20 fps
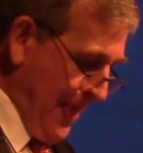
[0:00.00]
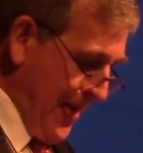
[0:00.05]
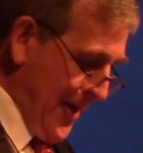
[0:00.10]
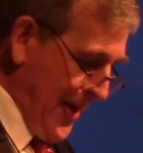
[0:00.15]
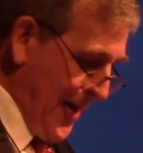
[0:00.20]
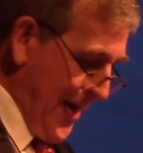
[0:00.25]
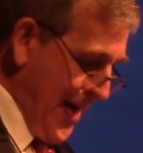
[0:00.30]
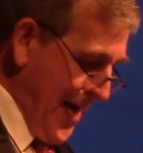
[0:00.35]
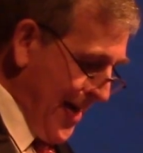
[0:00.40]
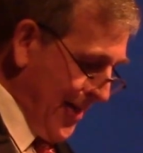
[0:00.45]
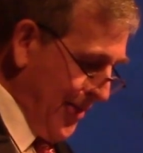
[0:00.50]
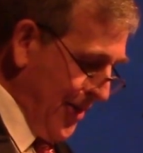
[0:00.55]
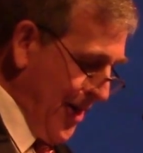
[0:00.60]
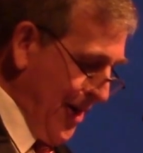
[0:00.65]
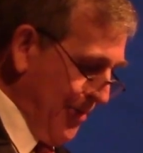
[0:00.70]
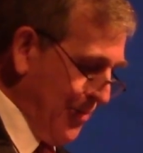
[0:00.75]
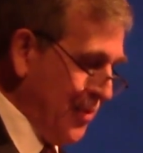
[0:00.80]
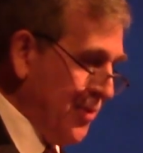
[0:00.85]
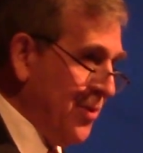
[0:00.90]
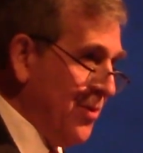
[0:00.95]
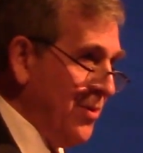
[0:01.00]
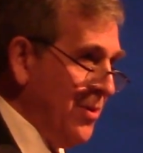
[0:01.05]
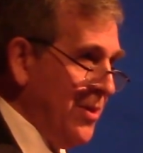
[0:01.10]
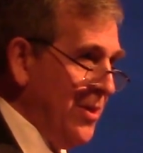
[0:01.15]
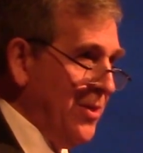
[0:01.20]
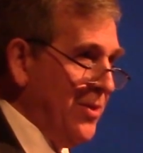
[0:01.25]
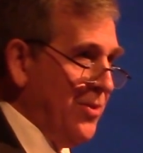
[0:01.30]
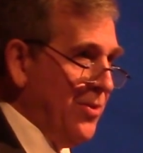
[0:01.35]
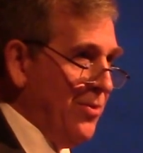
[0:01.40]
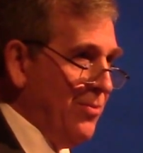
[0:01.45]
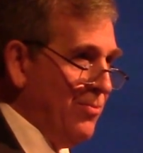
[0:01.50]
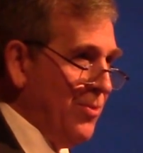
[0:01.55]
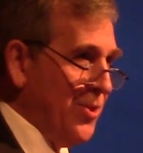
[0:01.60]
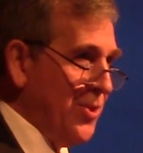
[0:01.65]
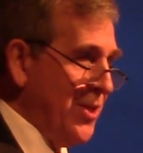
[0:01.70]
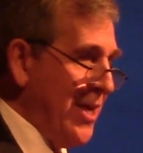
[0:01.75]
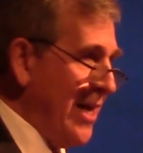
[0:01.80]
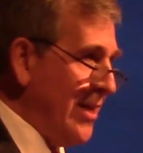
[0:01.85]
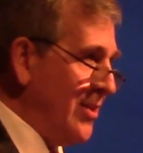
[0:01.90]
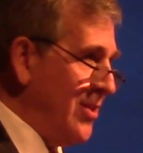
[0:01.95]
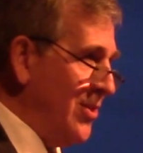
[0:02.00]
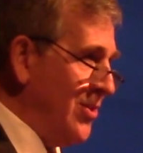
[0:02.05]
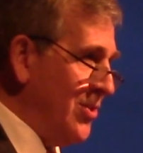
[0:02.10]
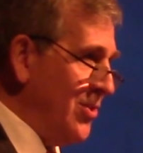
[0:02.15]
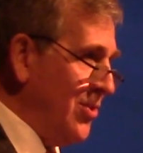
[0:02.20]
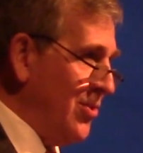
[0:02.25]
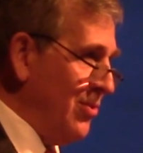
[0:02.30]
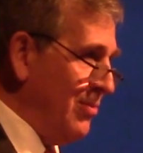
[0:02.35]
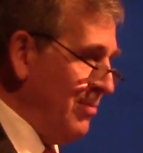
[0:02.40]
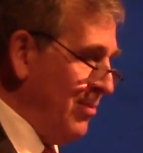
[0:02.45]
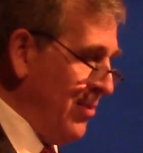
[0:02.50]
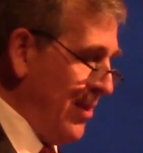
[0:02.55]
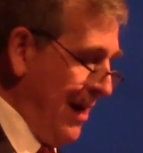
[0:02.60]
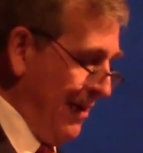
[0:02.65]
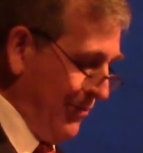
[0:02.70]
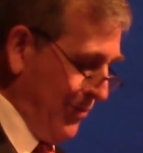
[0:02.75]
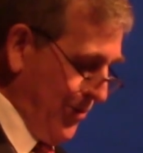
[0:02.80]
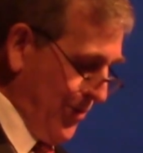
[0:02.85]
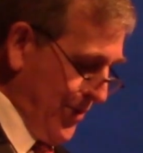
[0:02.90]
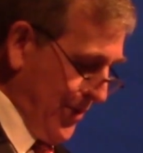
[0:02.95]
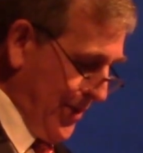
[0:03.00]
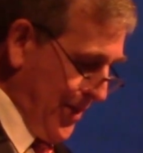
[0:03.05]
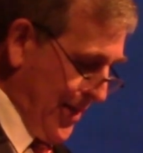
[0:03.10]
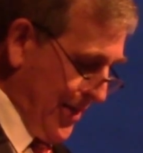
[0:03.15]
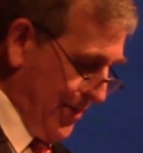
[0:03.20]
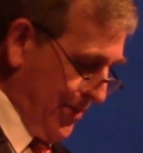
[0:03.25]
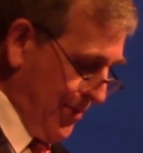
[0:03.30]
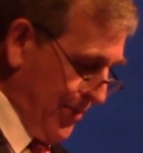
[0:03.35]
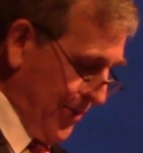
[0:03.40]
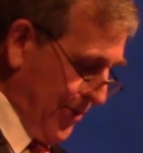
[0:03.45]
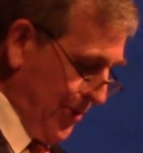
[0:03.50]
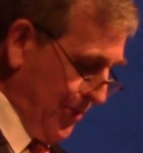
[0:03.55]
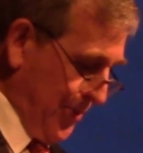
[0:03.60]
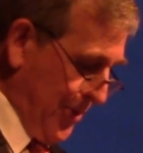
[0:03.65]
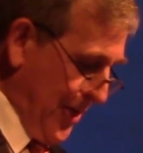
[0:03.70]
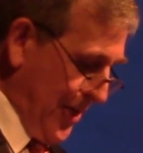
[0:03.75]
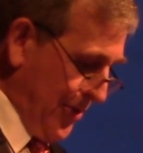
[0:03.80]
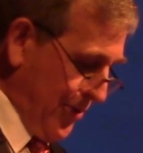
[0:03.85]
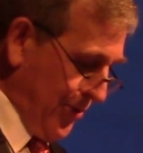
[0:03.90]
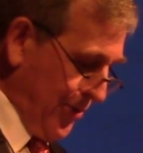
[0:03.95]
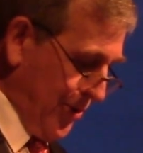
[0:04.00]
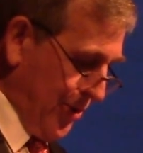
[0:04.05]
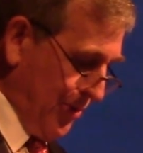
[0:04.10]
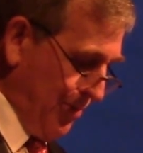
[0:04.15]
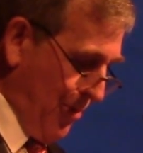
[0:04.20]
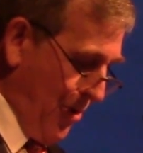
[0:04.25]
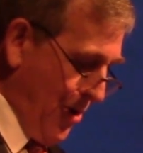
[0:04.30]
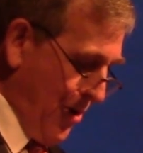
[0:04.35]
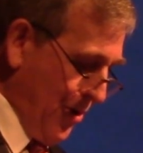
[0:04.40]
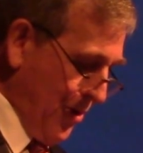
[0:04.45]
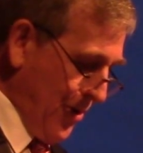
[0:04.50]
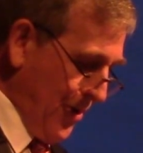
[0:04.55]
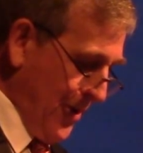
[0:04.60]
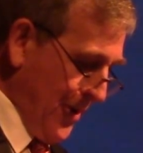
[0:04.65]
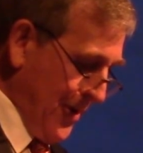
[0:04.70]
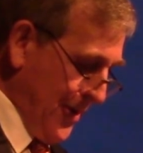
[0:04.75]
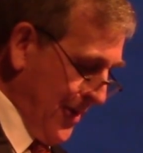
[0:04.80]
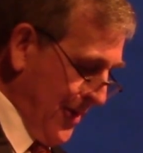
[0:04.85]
and I had the opportunity to resect his tumor after it had gotten substantially smaller.